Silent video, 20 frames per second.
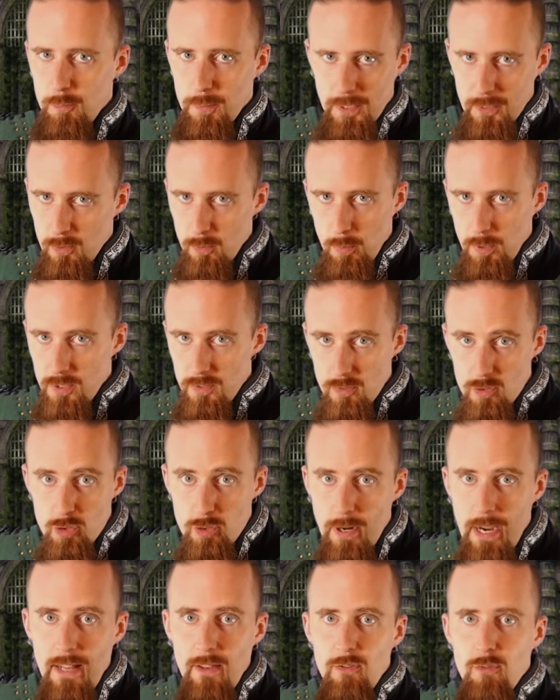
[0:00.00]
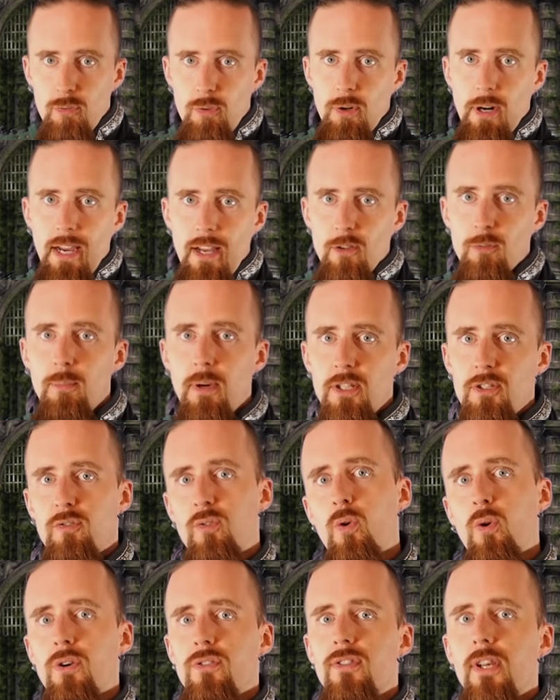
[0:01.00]
because it wouldn't transfer as much
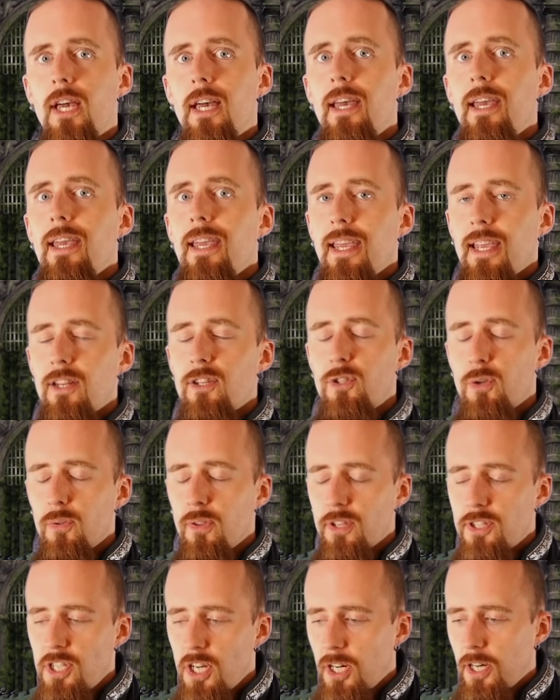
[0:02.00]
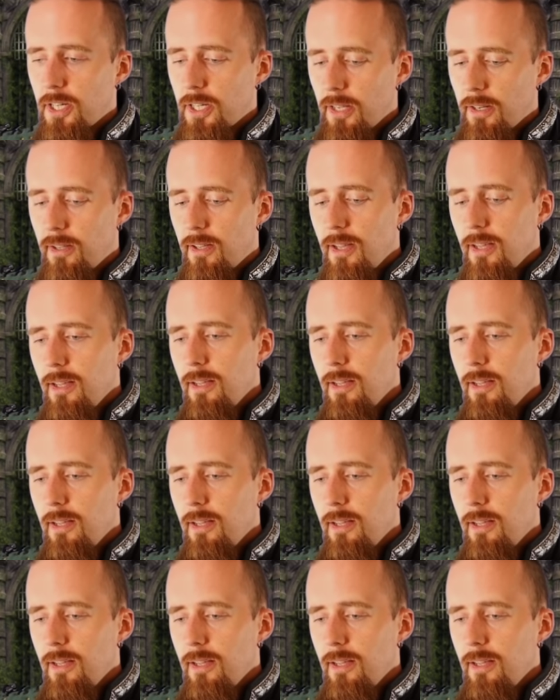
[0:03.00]
force into the target.